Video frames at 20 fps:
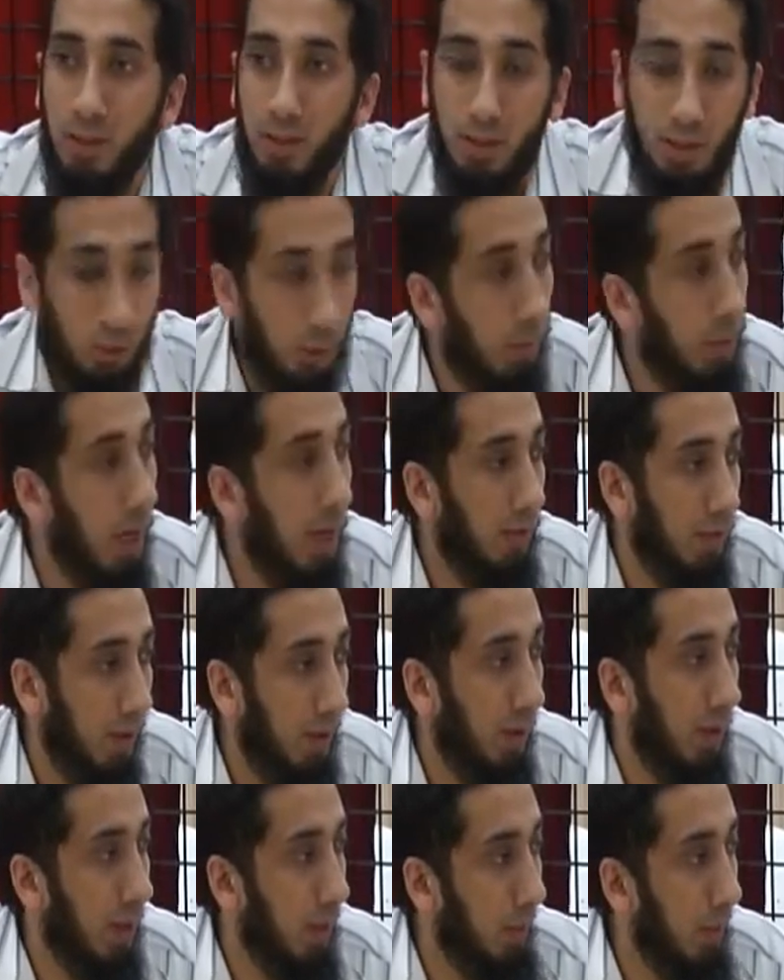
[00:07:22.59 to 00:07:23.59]
That's what we have
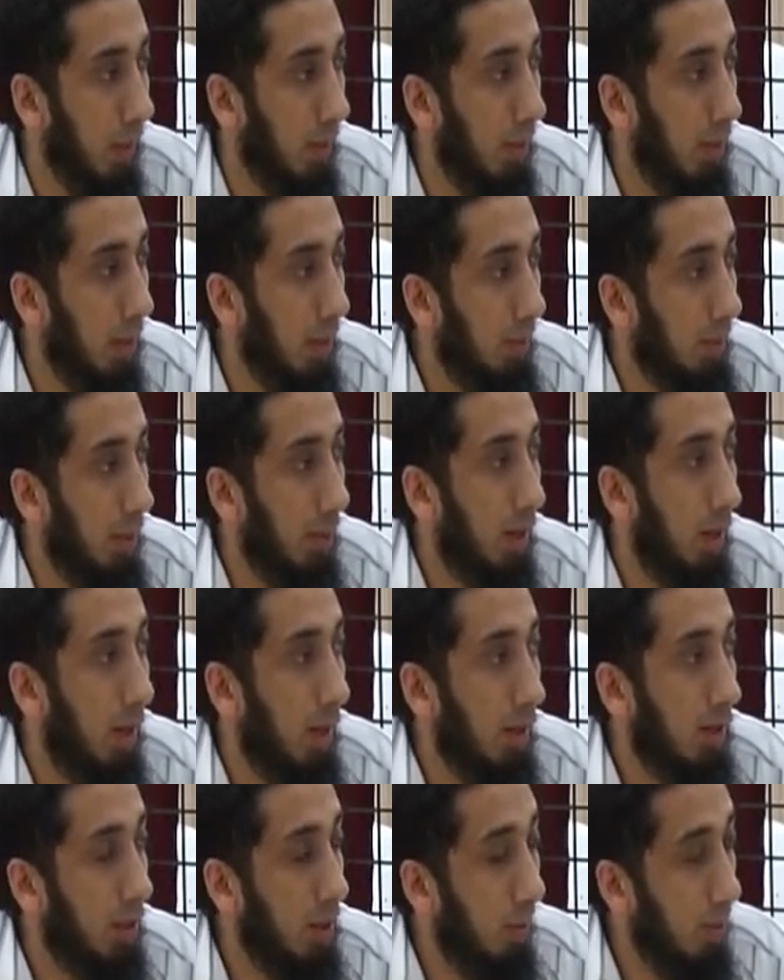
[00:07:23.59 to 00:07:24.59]
to think about. May
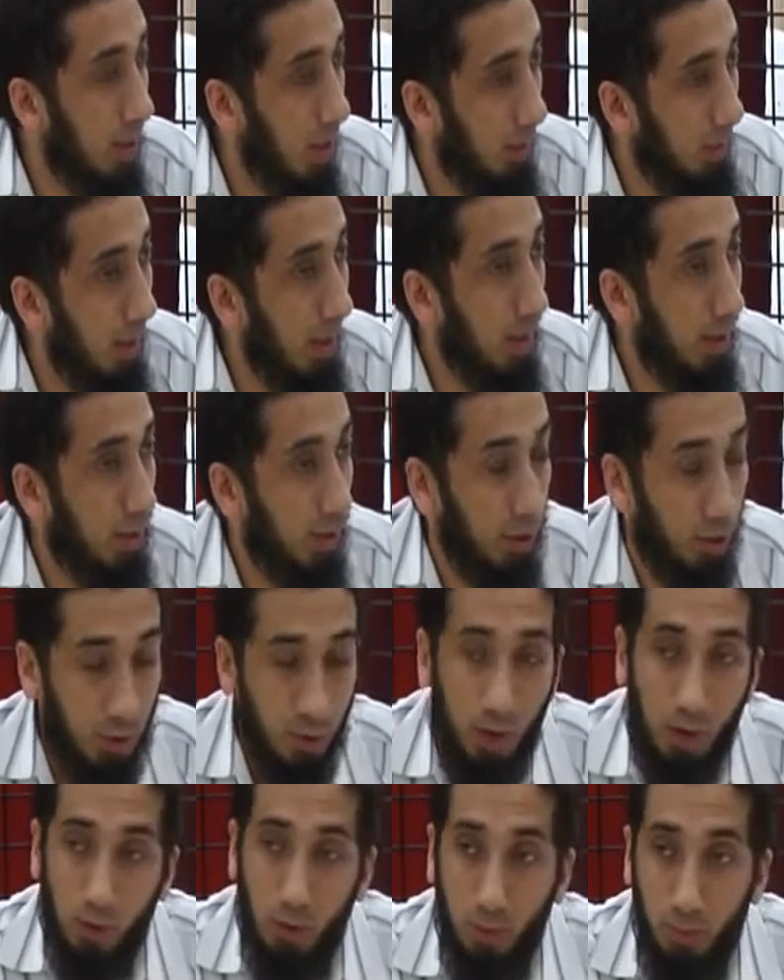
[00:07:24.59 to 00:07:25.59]
Allah Azza wa Jal make us a
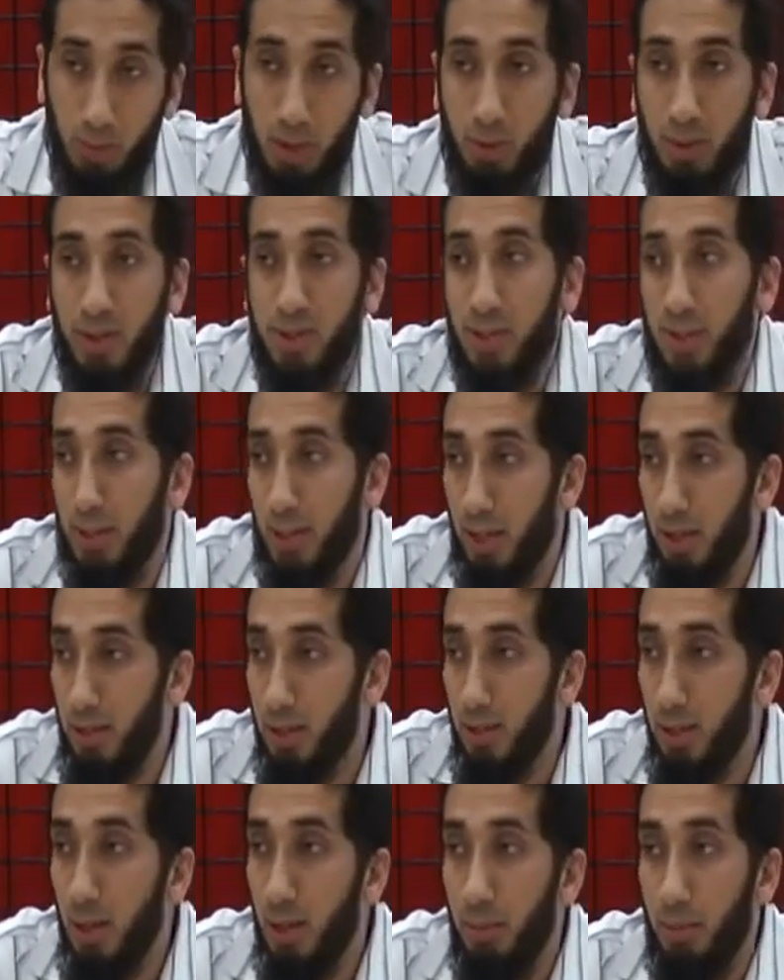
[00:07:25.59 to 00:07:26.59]
strong ummah once again.